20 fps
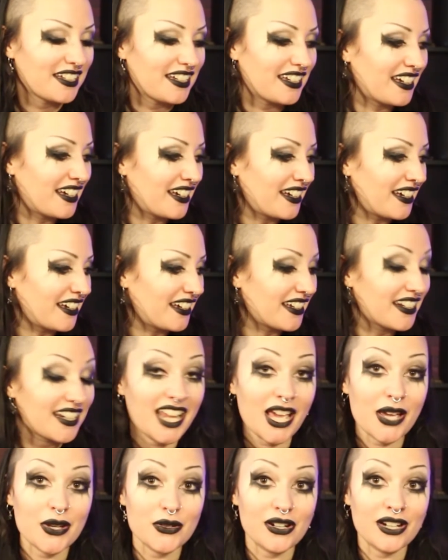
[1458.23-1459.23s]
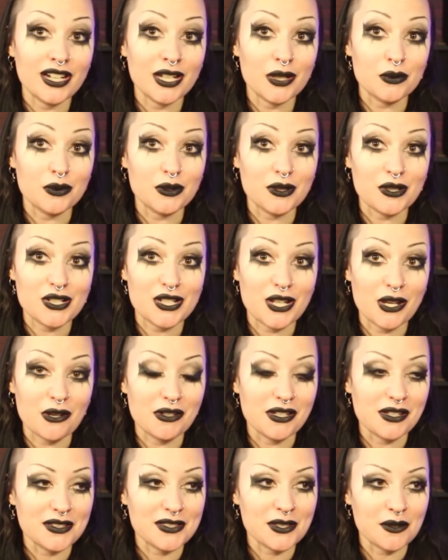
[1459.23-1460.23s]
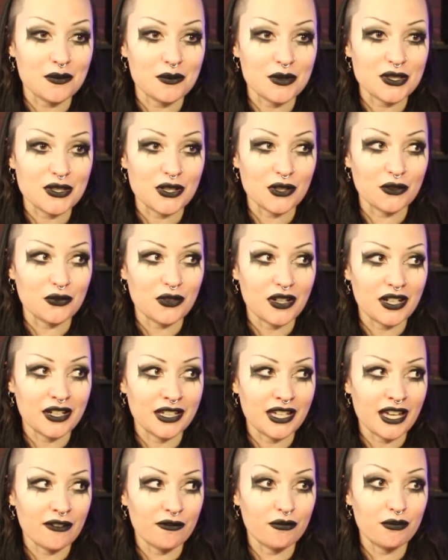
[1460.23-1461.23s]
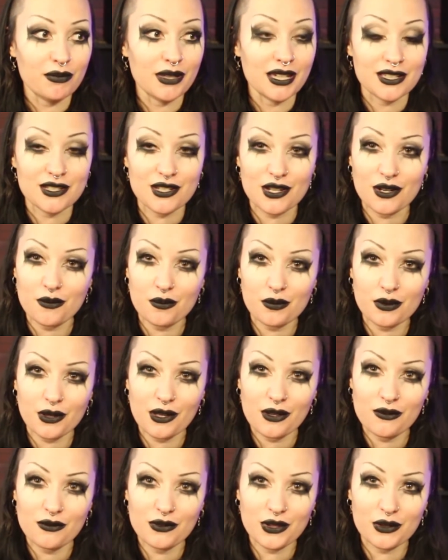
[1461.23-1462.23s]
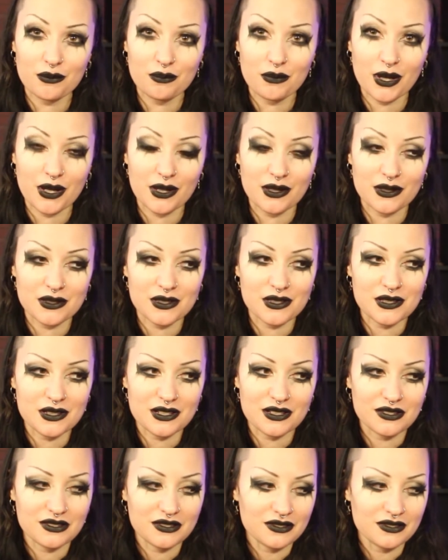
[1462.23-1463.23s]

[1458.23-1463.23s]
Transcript: Now I will show you some stuff I have picked up over the past